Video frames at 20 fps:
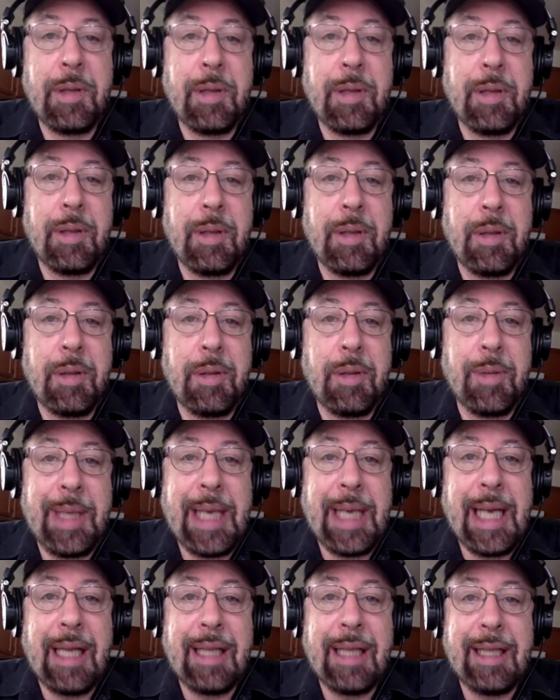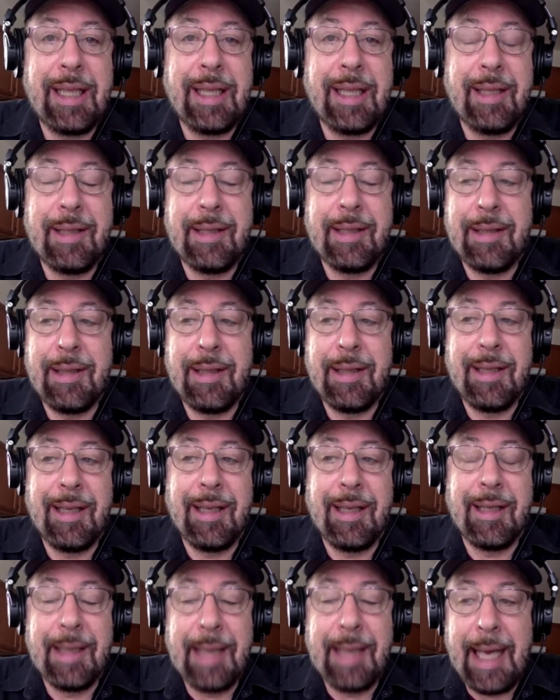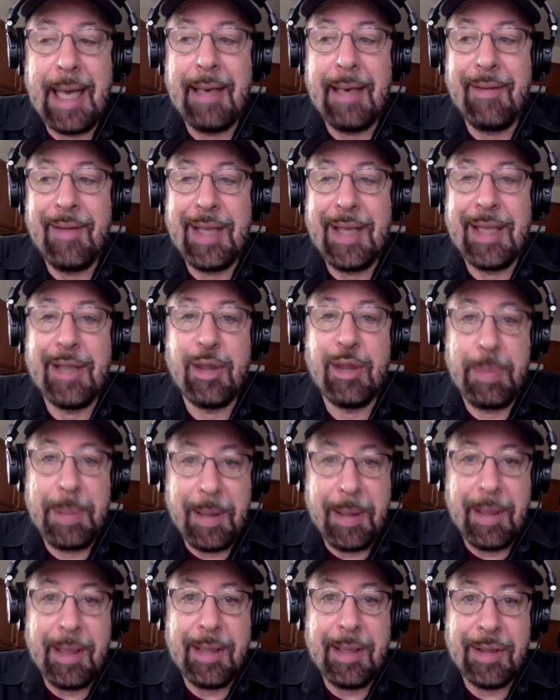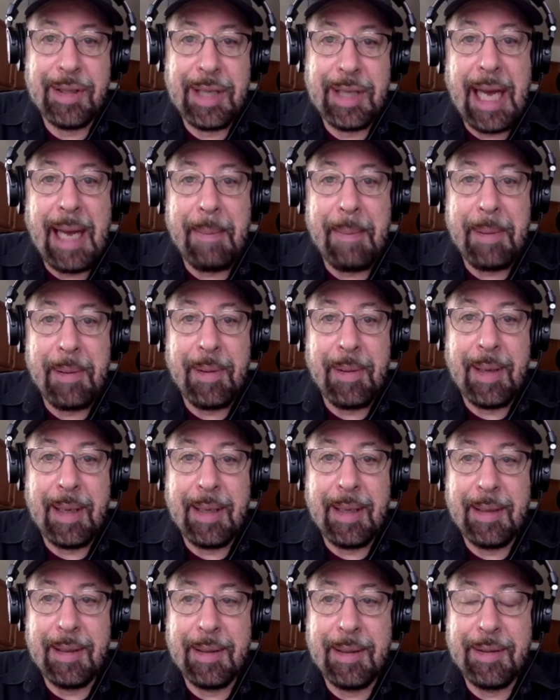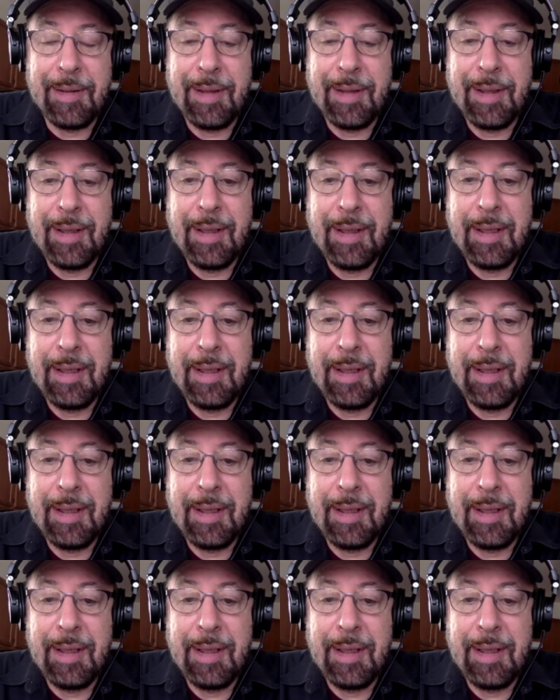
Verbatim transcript: the, the reality is a lot of experienced copywriters